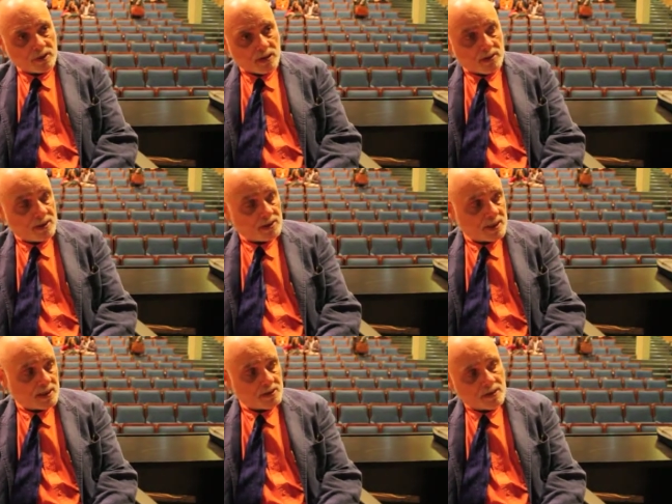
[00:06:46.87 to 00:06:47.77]
Now this
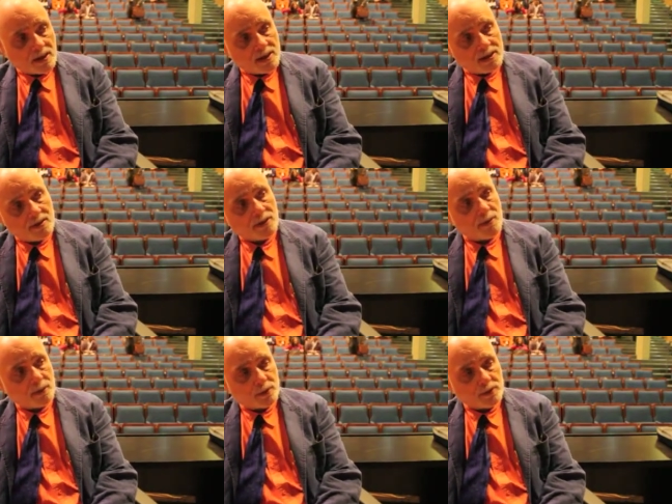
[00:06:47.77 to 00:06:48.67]
has led the
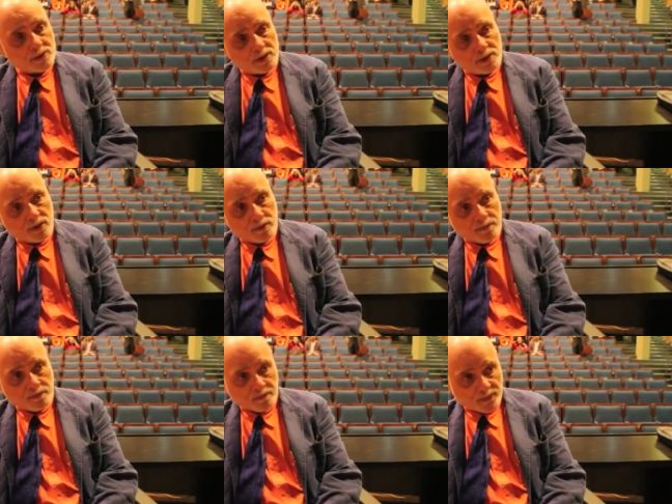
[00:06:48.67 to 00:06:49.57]
immune
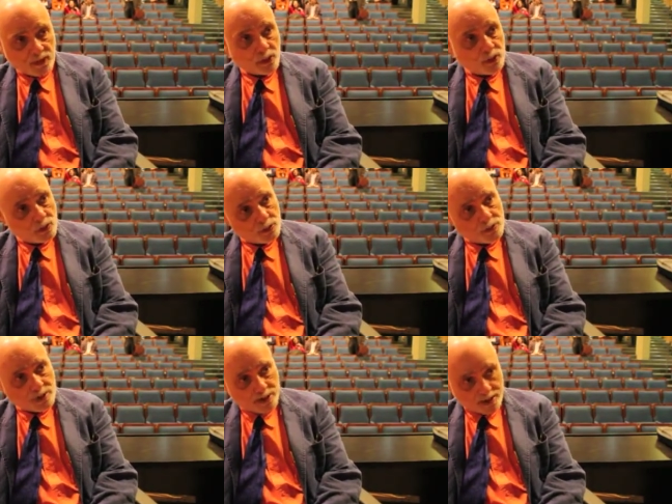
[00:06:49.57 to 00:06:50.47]
system to
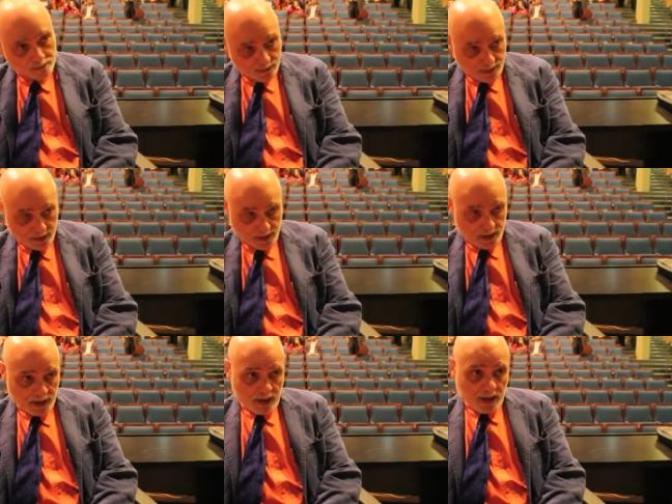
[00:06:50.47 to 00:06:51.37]
use them
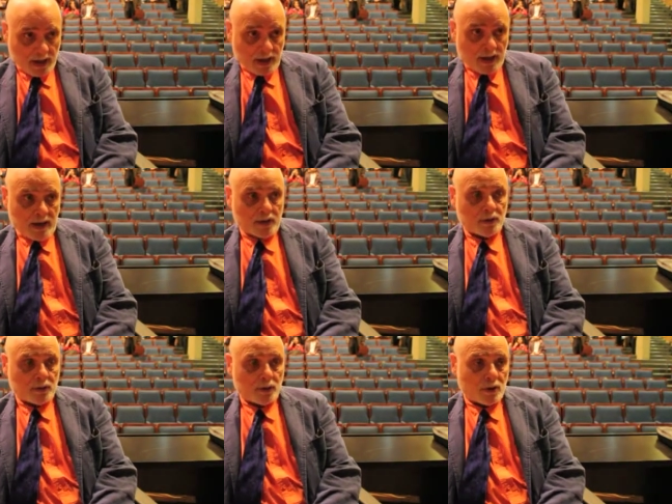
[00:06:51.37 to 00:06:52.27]

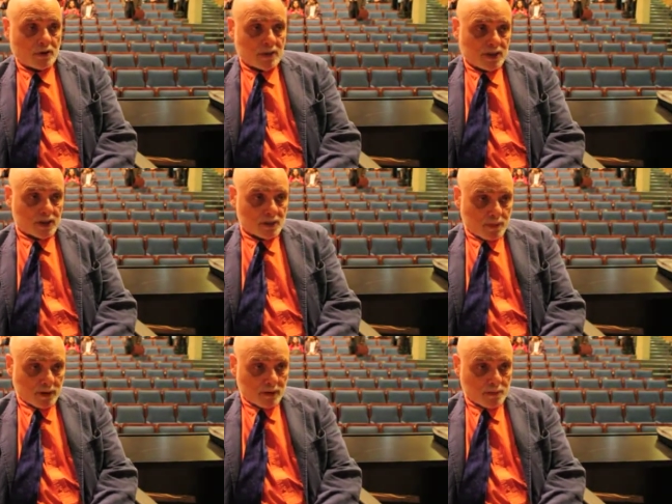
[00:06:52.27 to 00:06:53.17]
to learn things
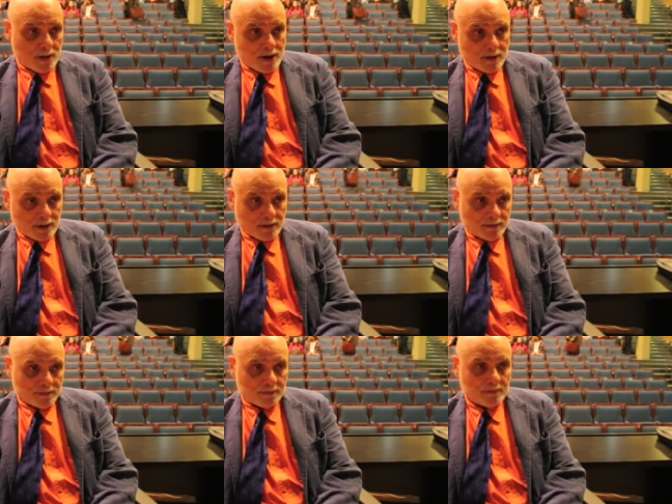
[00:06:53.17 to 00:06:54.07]
about the body,
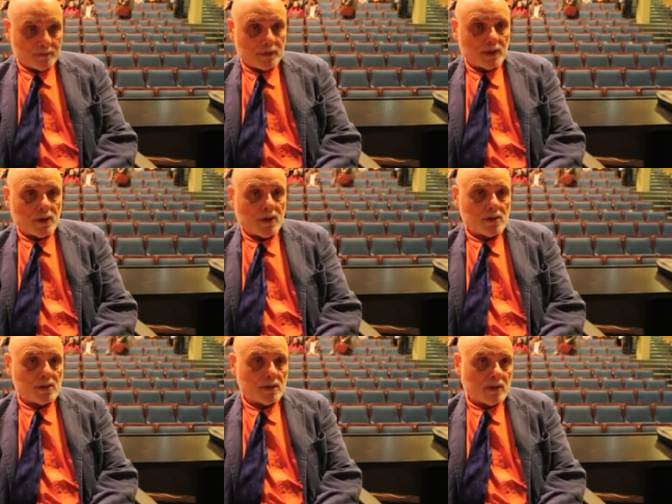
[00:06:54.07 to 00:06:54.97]

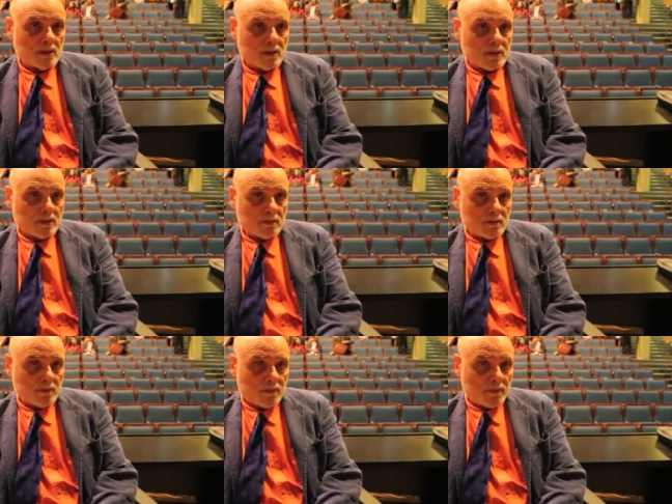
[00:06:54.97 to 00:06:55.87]
because
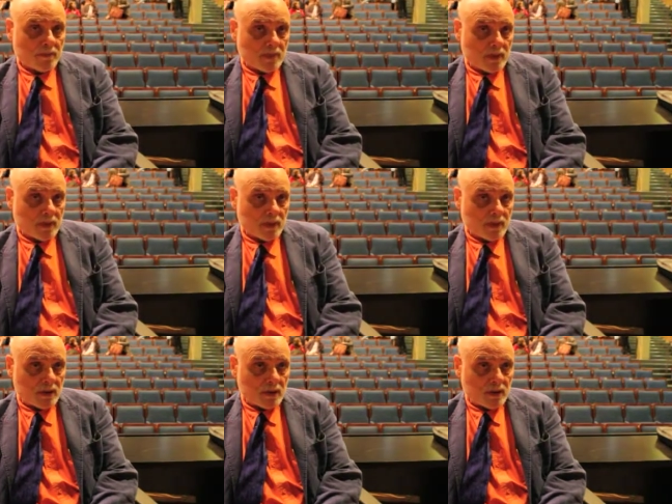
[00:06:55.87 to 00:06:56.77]

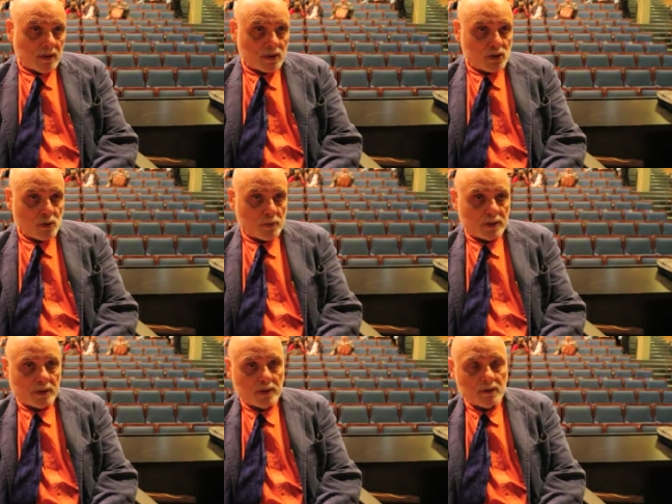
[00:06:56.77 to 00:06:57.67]
there are so
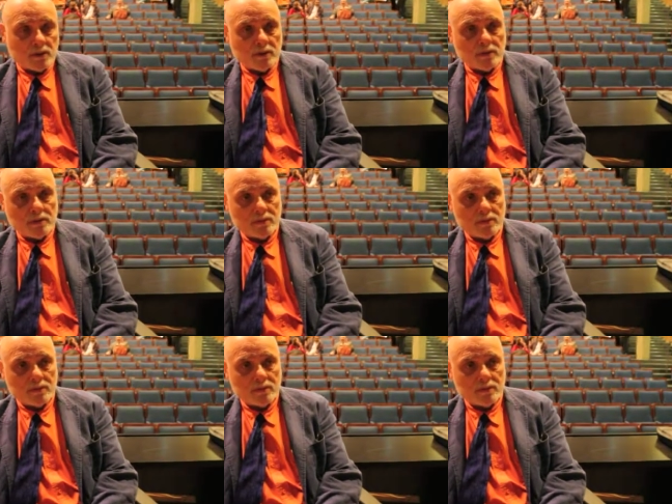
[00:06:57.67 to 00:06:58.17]
many different